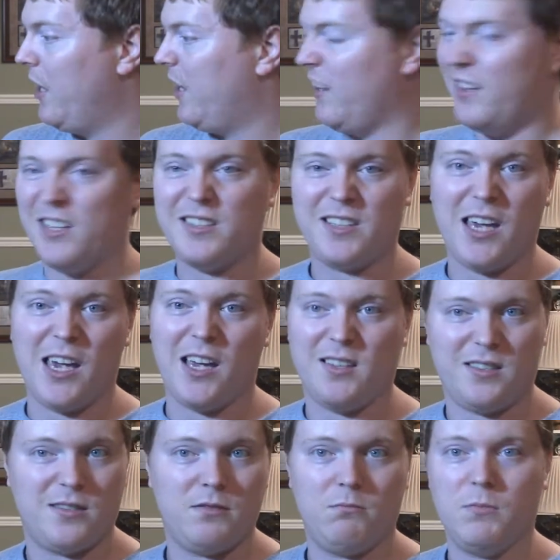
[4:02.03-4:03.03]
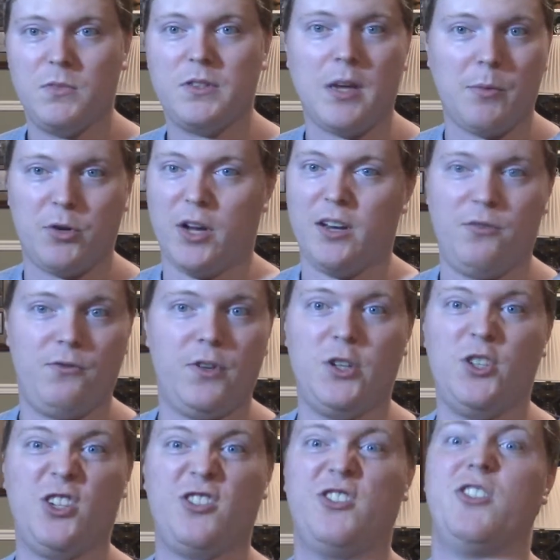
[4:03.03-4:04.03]
In this case, Cyber Dragon
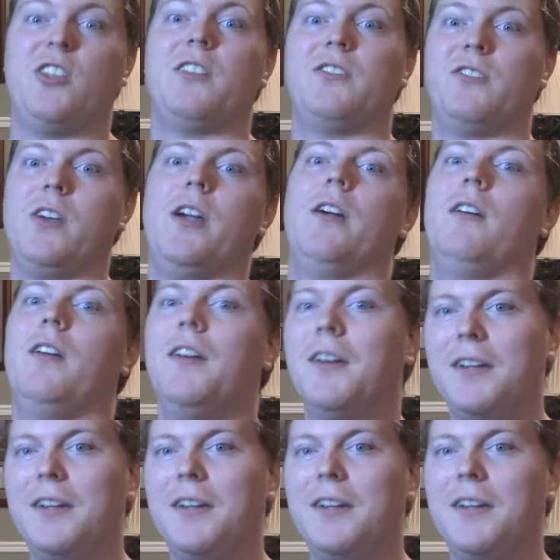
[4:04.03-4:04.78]
Infinity just sits there.